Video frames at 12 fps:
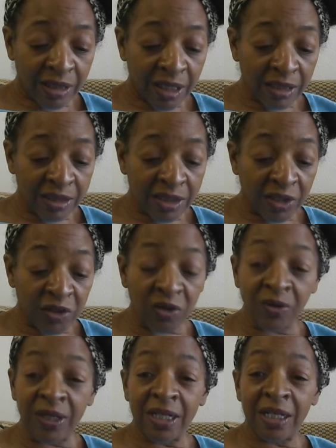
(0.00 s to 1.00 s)

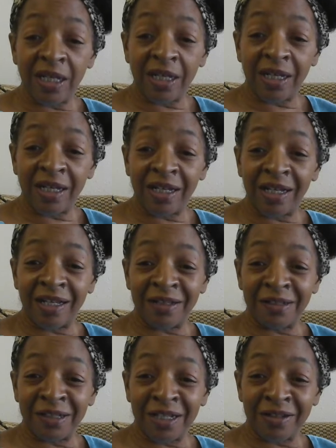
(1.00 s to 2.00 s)
securing
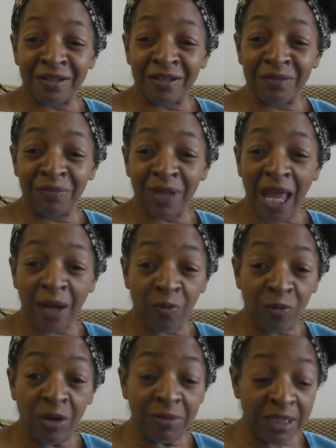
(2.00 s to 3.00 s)
a good black
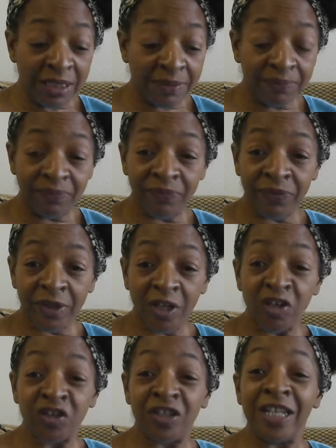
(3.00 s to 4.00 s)
woman,
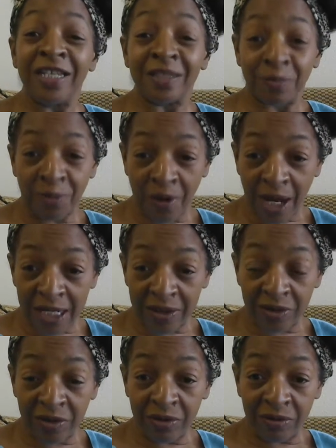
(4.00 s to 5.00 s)
she's a prize
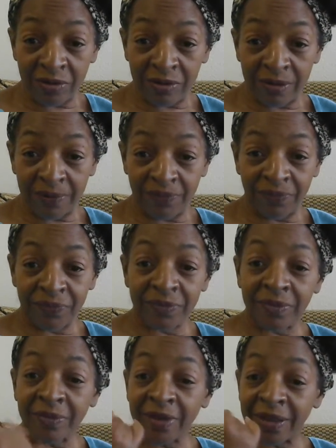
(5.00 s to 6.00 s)
too.
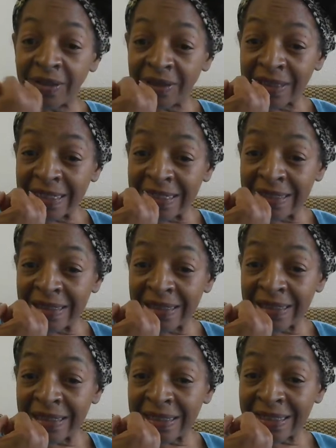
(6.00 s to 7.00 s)
Okay?
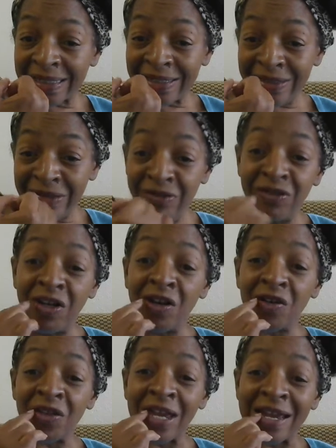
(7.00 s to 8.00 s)
You
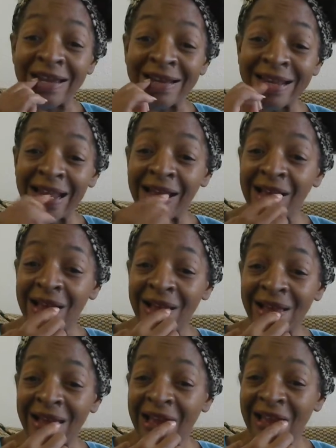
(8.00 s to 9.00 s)
know that.
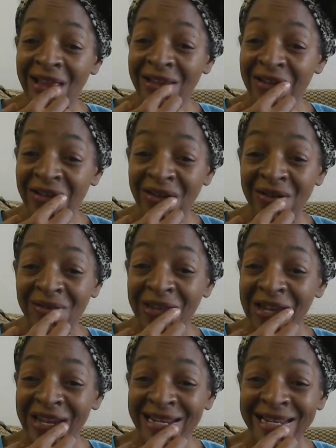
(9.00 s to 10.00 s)
You know
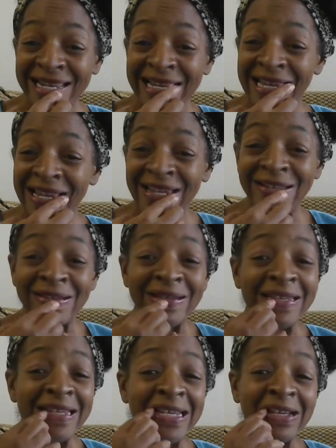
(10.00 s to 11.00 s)
that. And your
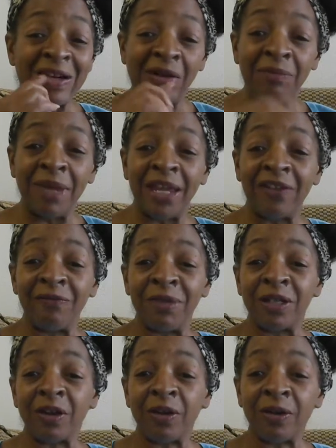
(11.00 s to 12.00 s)
ego may have
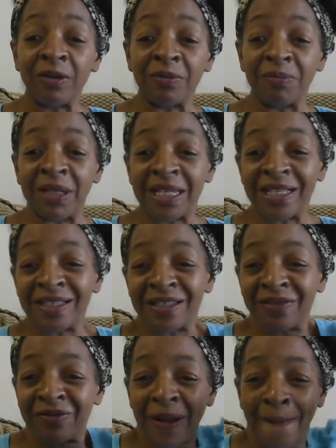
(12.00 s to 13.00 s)
been hurt because
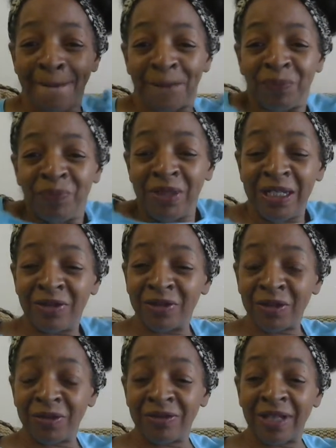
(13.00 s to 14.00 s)
of being
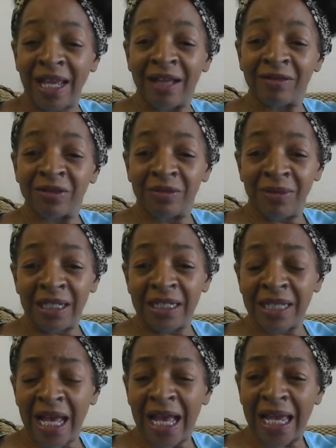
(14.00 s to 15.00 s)
turned down so many
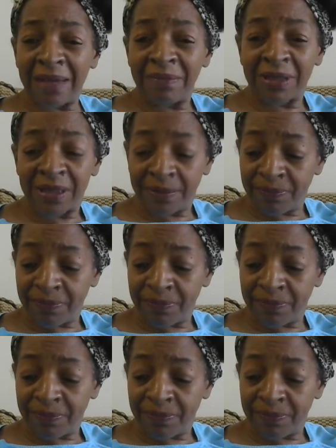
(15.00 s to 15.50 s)
times